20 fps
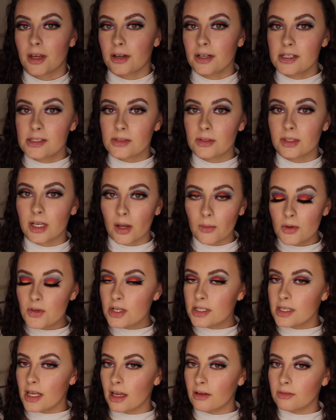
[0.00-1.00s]
Alright, so now we
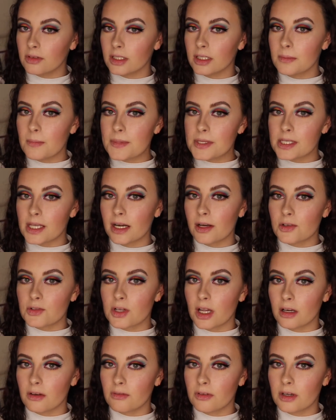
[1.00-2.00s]
just have lips, and I was
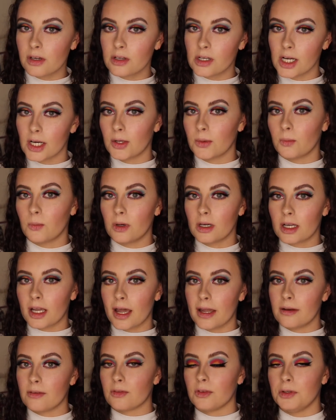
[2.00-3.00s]
trying to figure out what
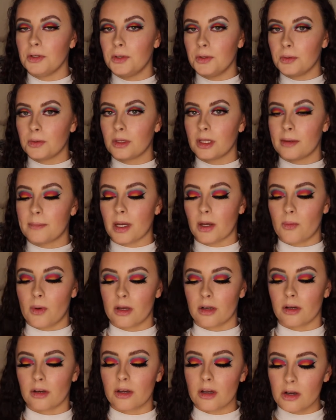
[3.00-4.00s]
kind of new lip I
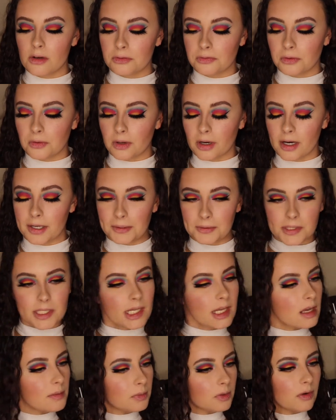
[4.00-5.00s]
wanted to go for, and I was
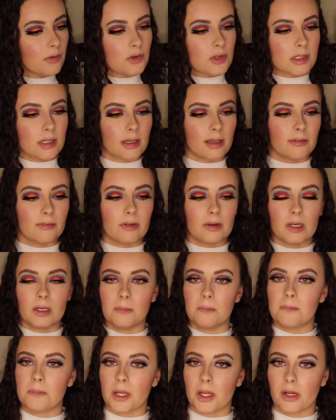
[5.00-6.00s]
thinking more of just like a very
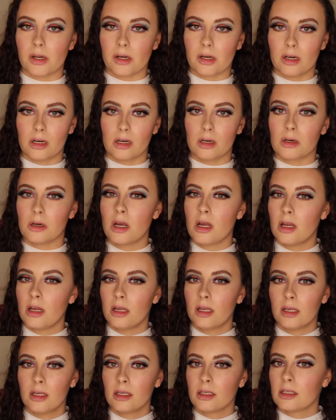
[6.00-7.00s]
bare
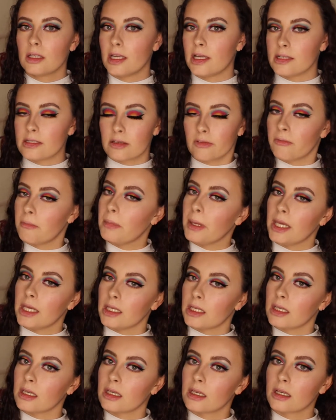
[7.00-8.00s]
hint of
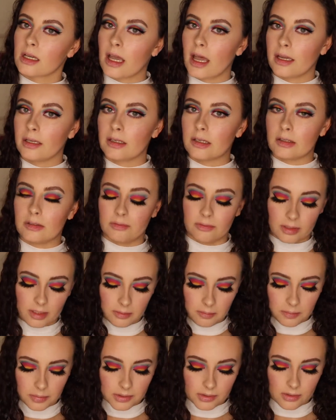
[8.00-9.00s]
pink kind of
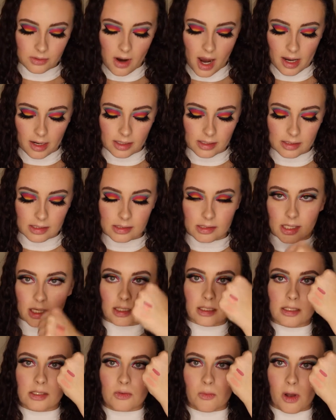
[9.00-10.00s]
lip. So I
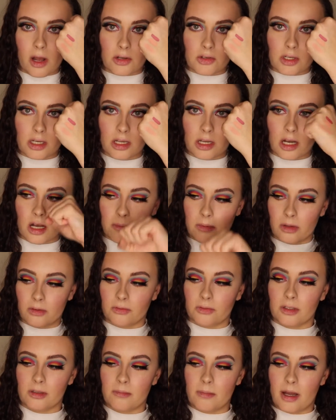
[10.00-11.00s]
decided to swatch a couple
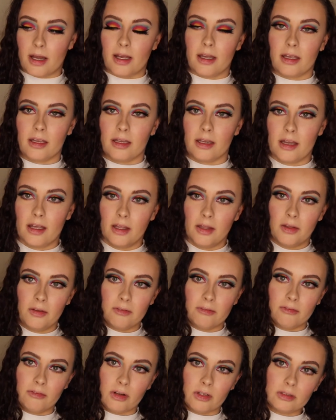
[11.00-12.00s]
from my
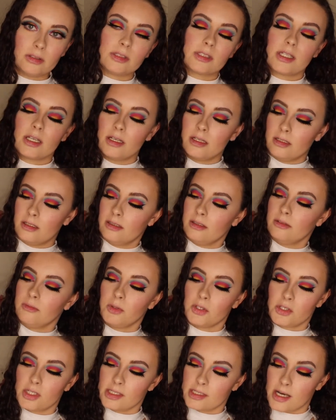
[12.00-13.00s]
vault,
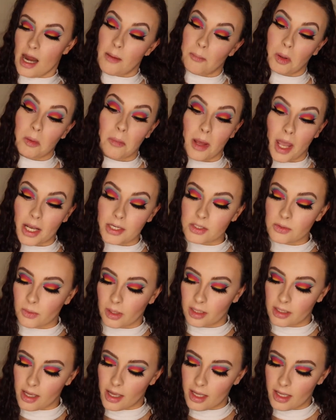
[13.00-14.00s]
which has not been packed
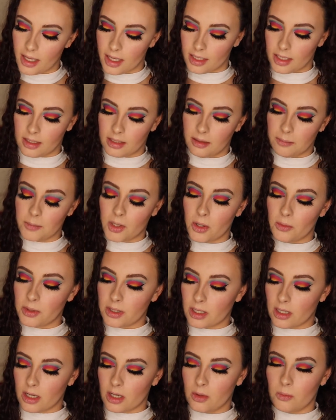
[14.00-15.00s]
away yet, and I'm going
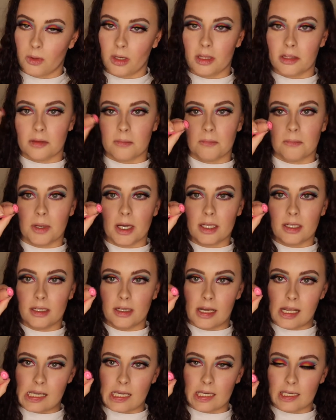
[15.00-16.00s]
to go with Butt
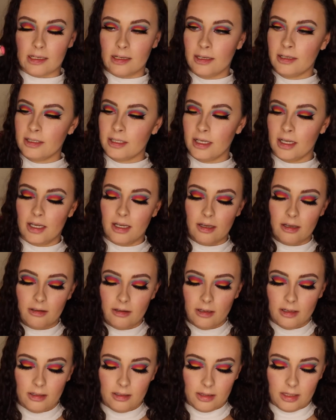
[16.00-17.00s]
Naked,
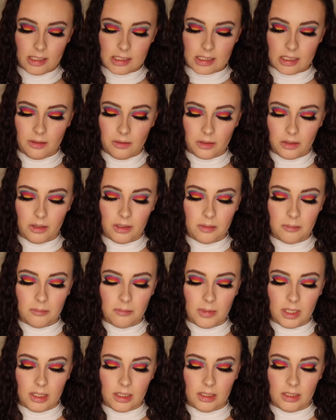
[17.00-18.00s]
this little
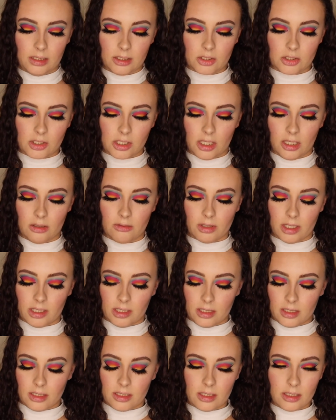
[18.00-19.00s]
mini shade right
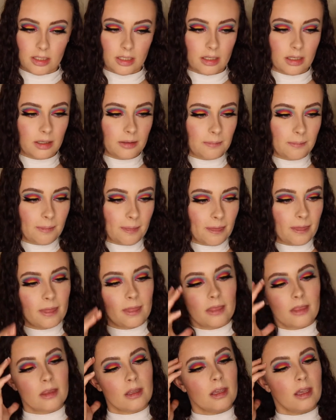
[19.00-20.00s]
here.
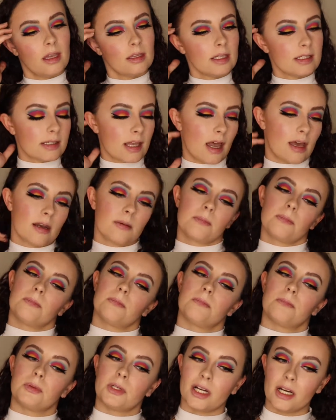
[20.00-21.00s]
And it's kind of
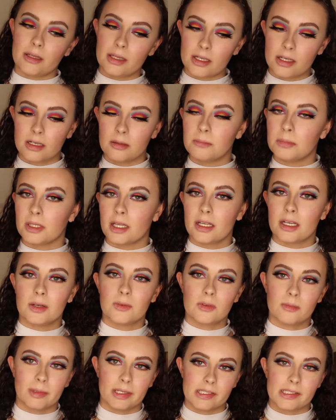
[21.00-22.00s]
probably going to blend in
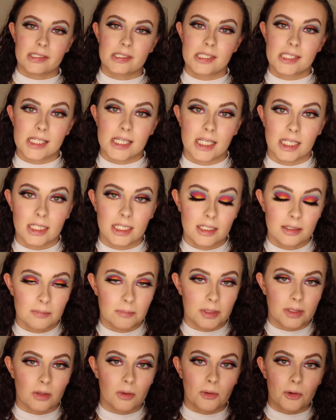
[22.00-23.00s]
with my skin,
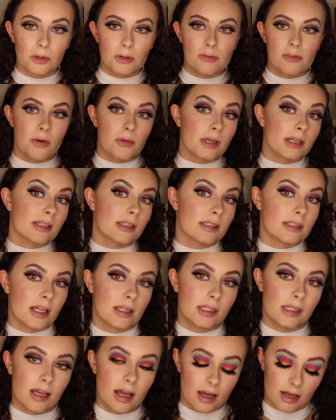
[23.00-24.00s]
but the whole focus is on
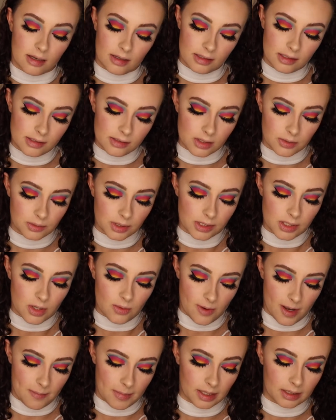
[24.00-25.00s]
the eyes, so I really don't
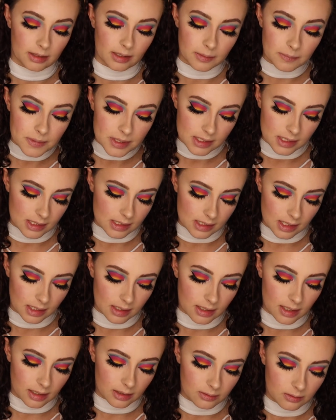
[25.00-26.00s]
want my lips to
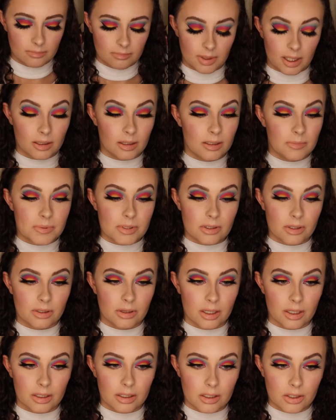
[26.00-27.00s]
stand out. My lips are
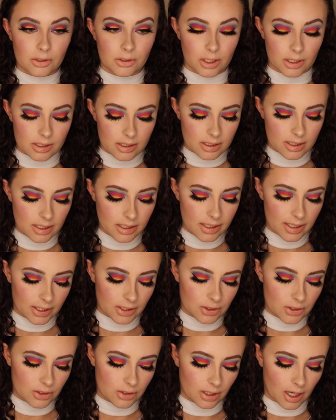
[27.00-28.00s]
like crusty
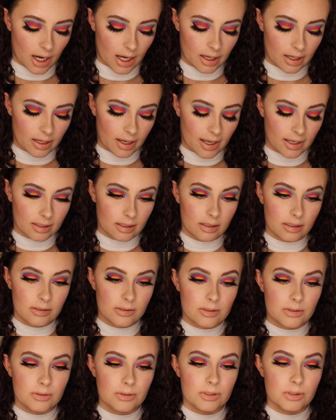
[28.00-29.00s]
and dry. I need
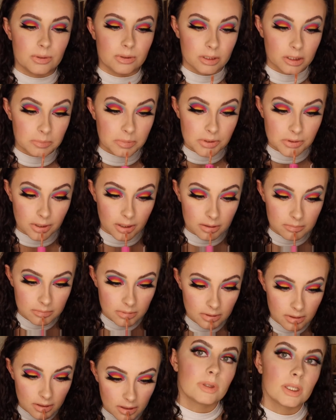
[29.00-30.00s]
to do a lip scrub.
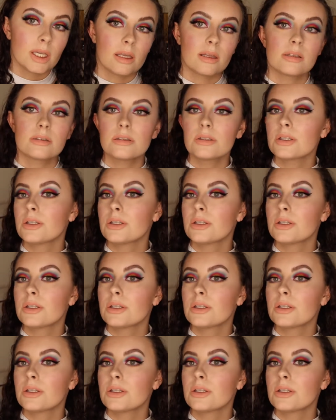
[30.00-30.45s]
Yeah, that's a